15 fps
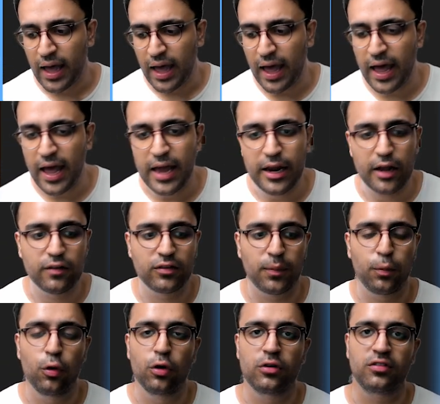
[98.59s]
And it
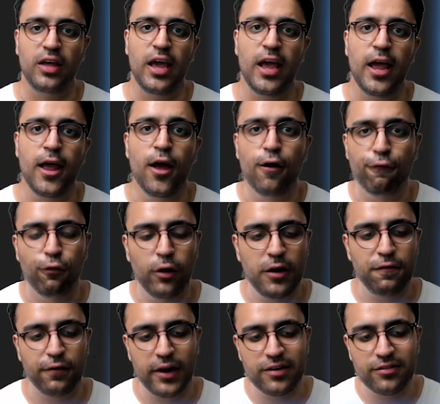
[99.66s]
supports a fully
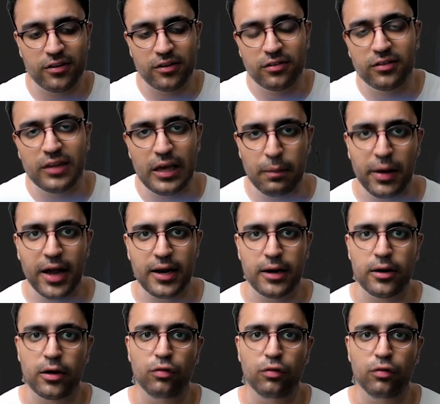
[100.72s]
fledged schema editor,